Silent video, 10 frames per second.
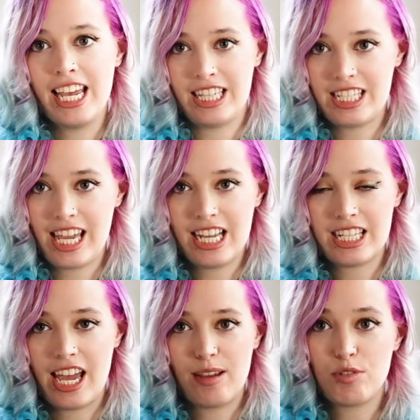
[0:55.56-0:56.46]
In this case,
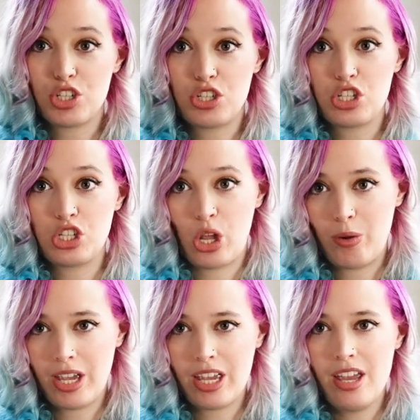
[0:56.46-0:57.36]
I am just
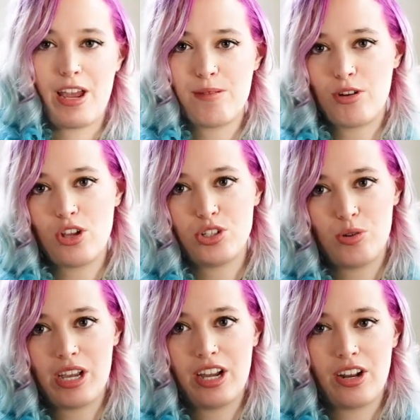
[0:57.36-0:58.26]
sewing. I am not
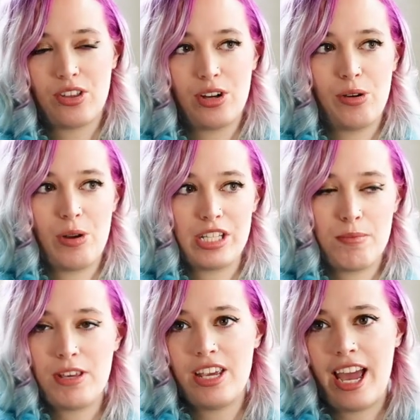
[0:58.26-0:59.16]
doing another
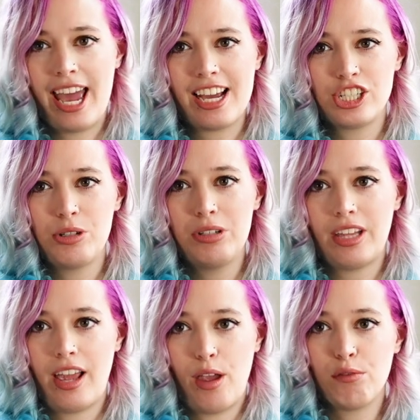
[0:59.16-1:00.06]
recipe. I actually would
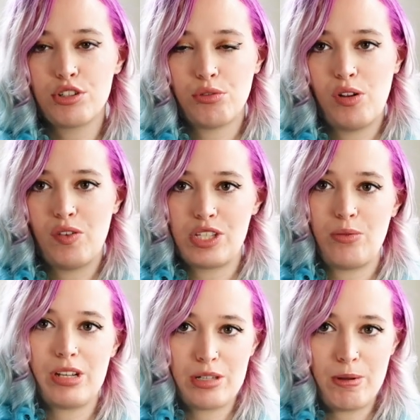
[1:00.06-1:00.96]
love to revisit
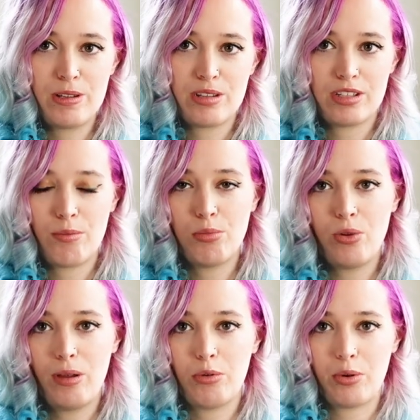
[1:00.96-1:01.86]
recipes at some
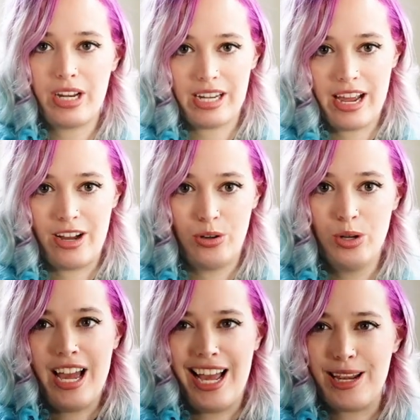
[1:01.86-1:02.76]
point, but right now
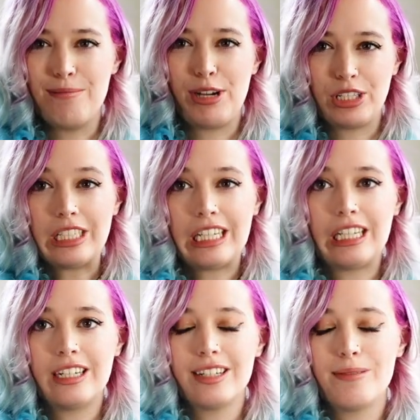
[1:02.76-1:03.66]
I can barely